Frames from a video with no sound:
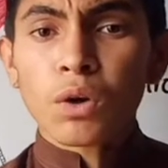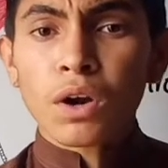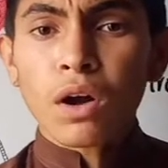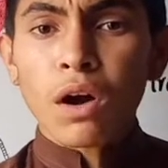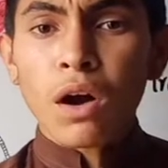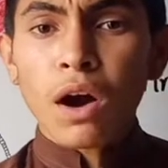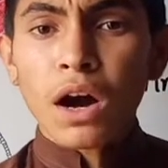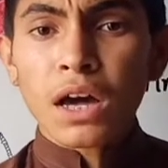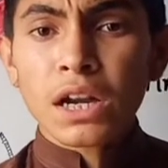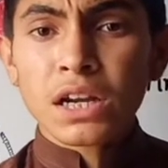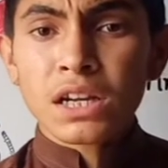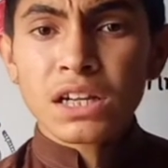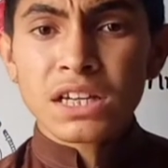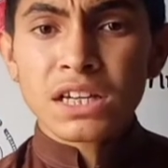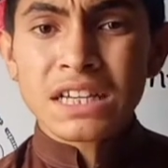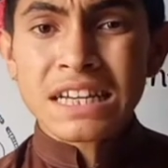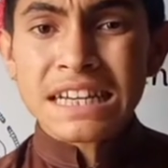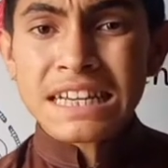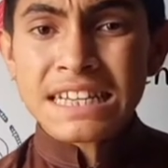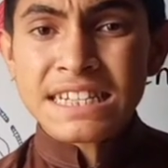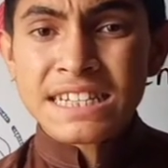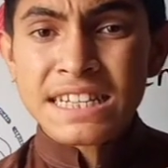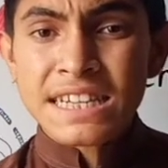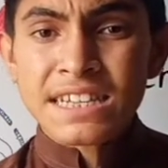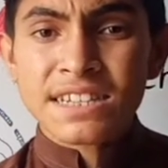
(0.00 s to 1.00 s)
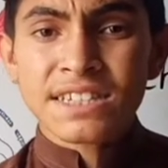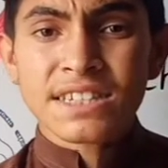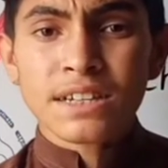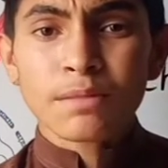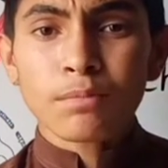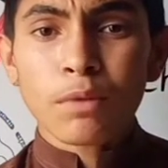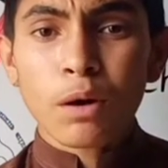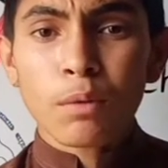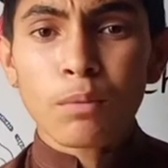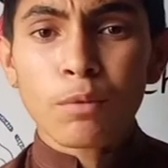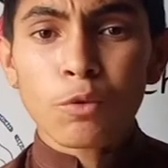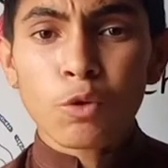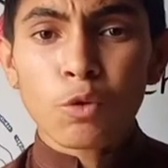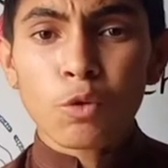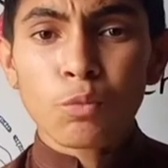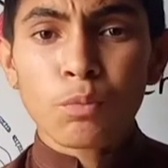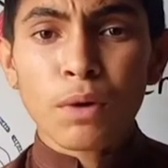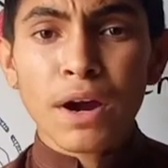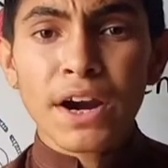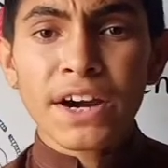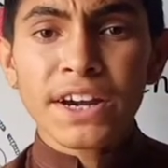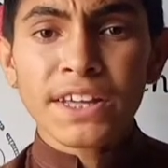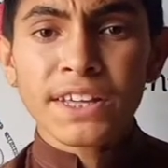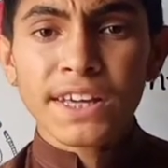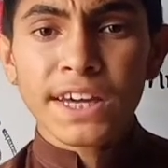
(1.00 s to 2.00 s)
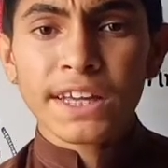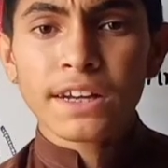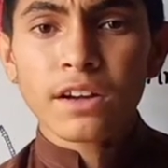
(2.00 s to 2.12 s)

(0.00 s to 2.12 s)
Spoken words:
all system of our body and